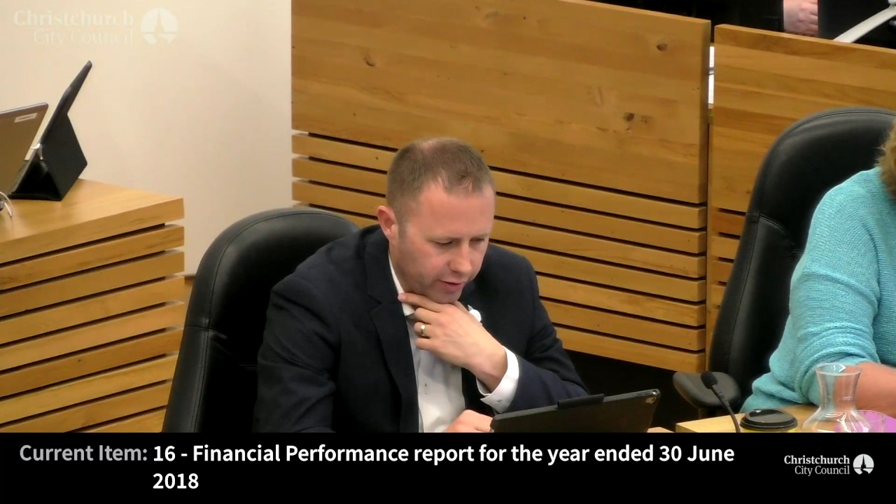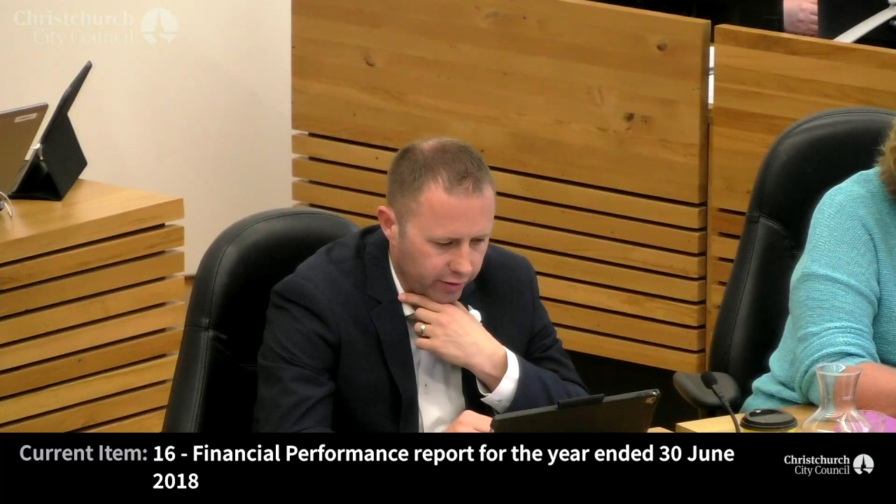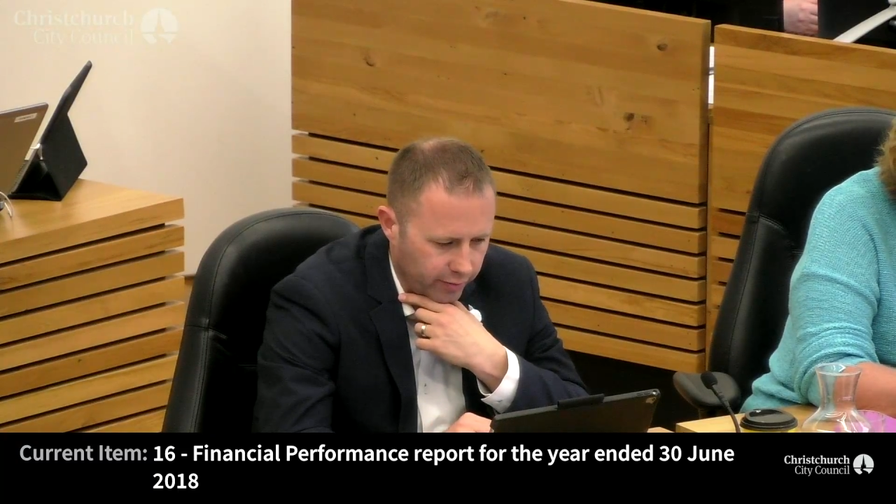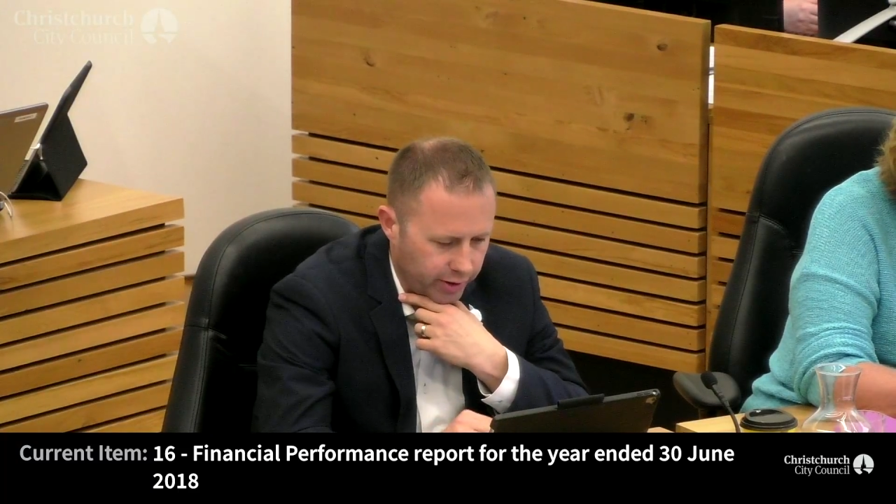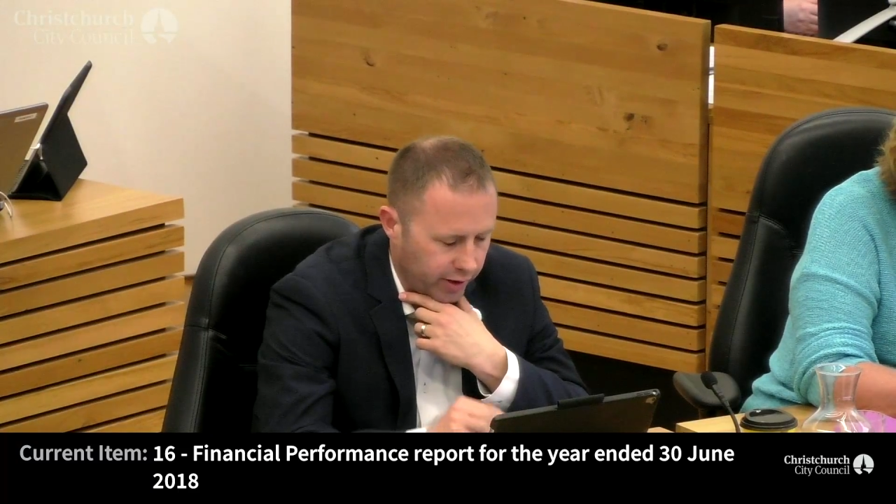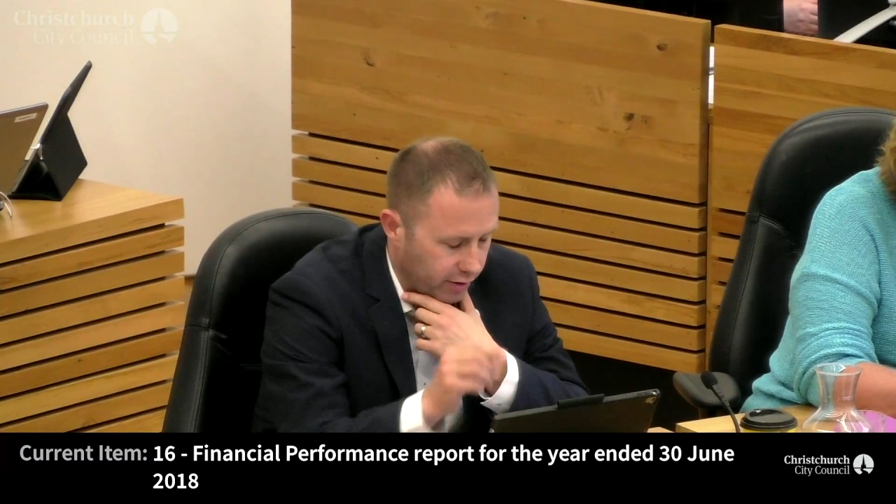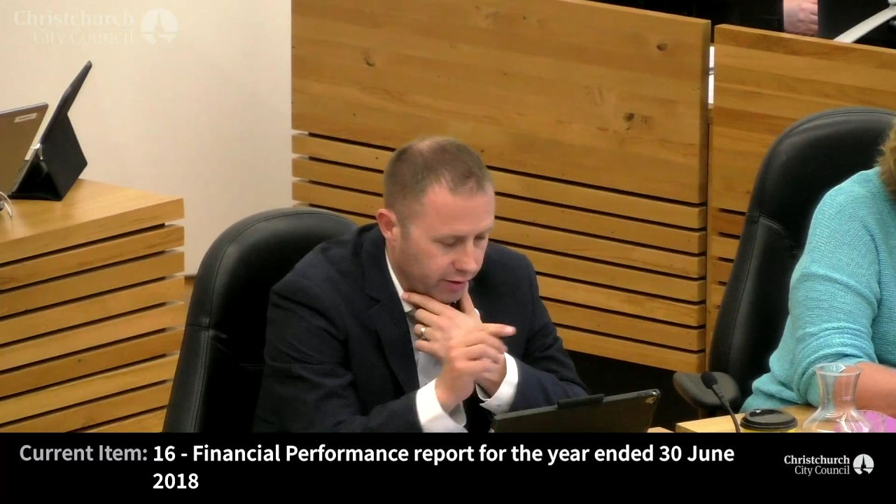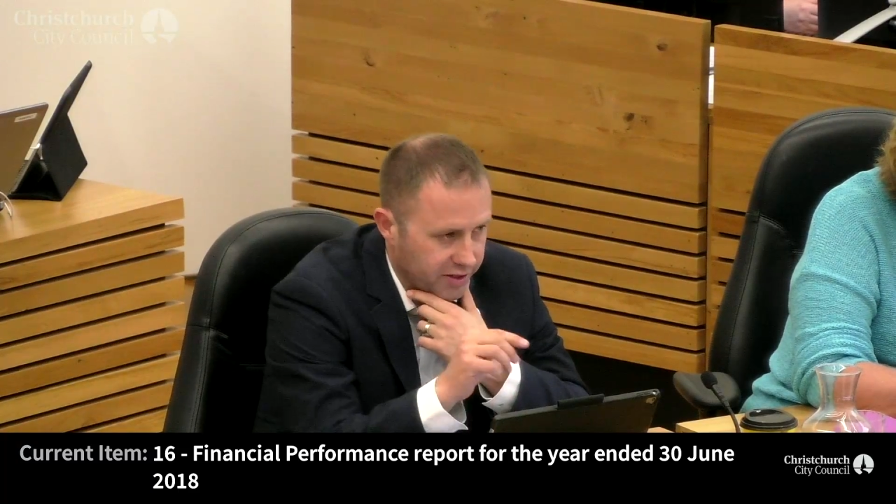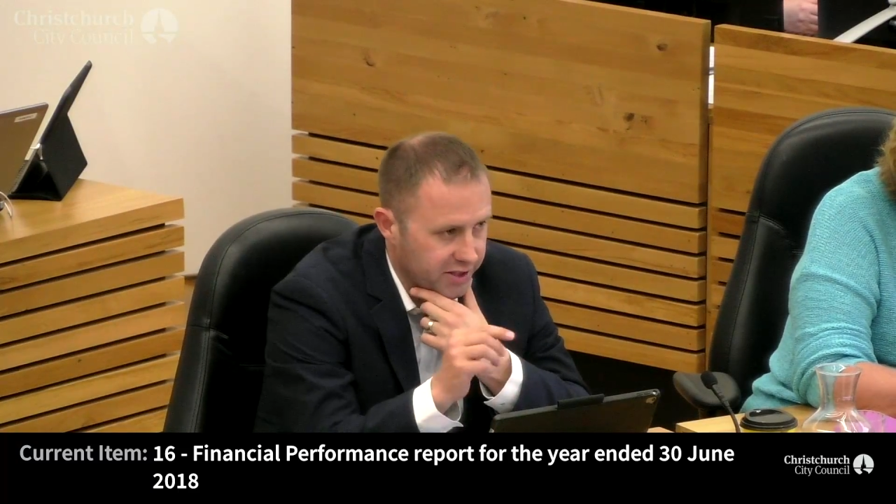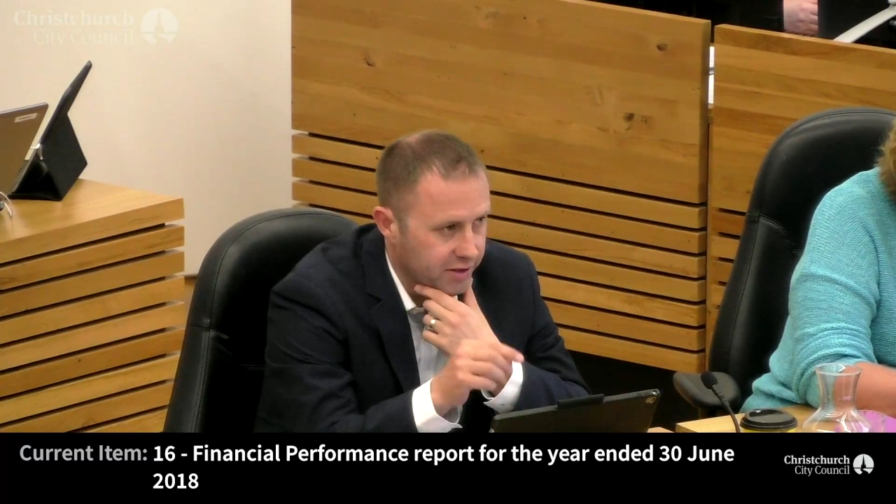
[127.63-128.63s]
I
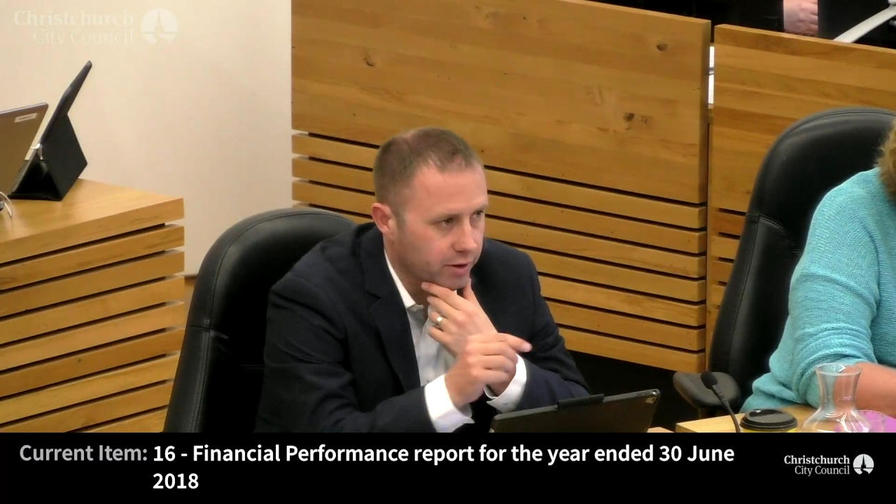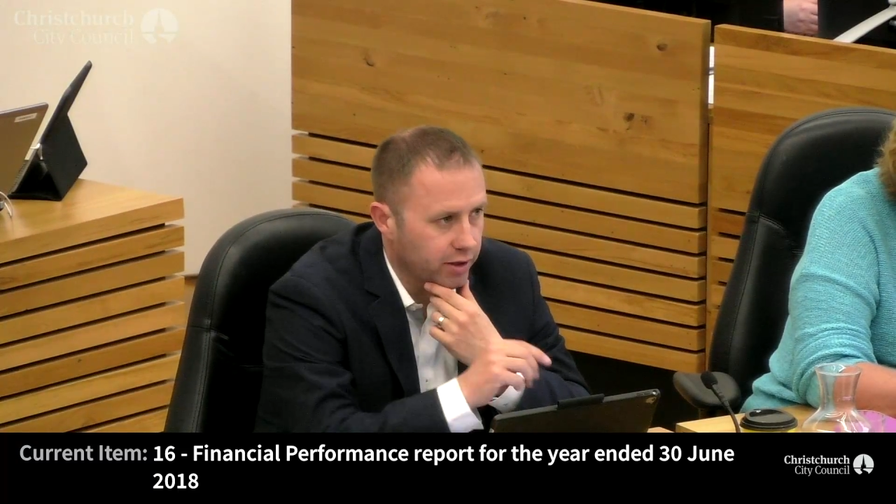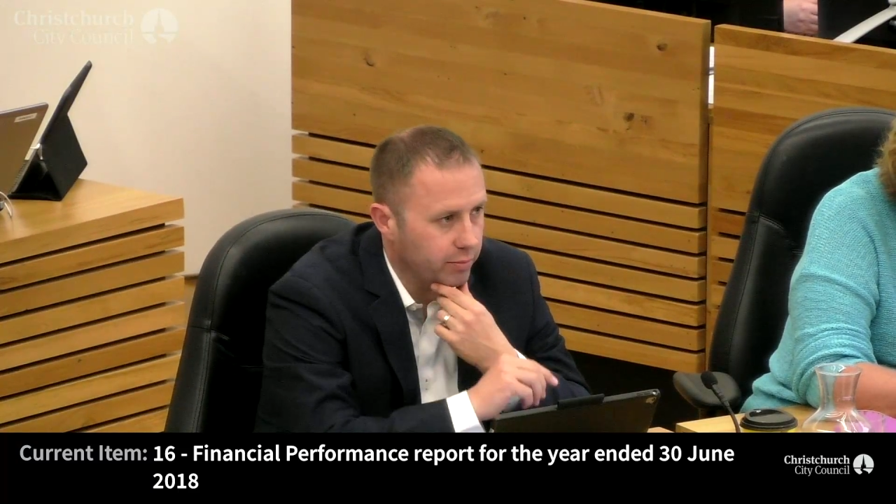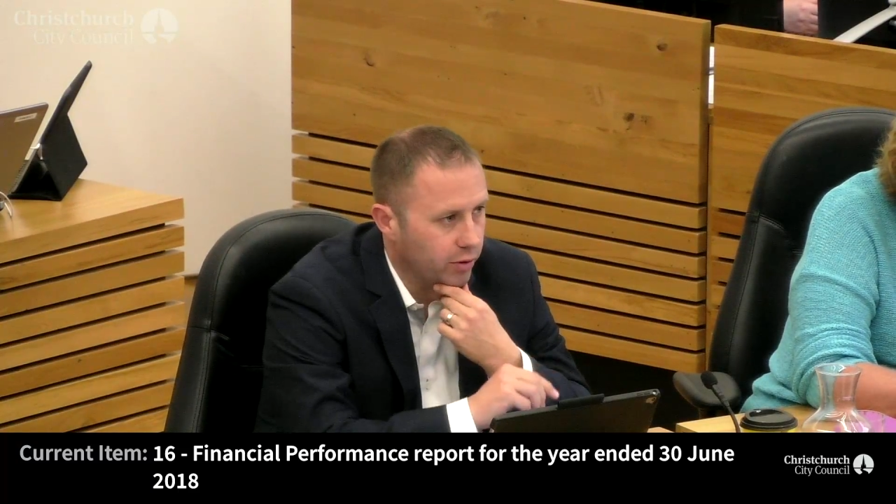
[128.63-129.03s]
agree this